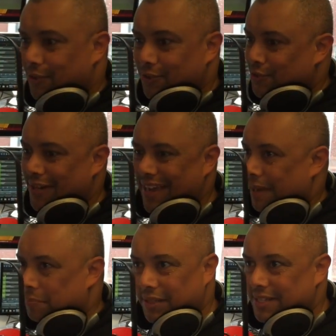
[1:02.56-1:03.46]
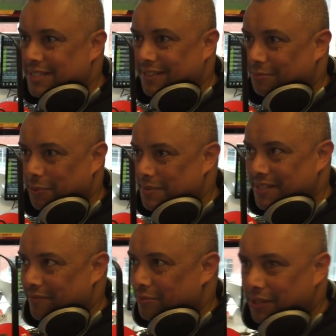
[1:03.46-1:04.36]
Aren't you happy I said we
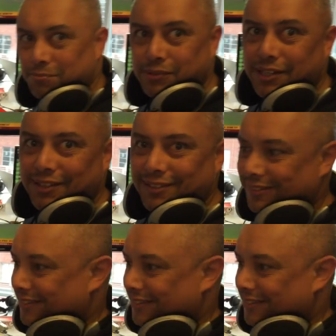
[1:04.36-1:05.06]
must have bread pudding?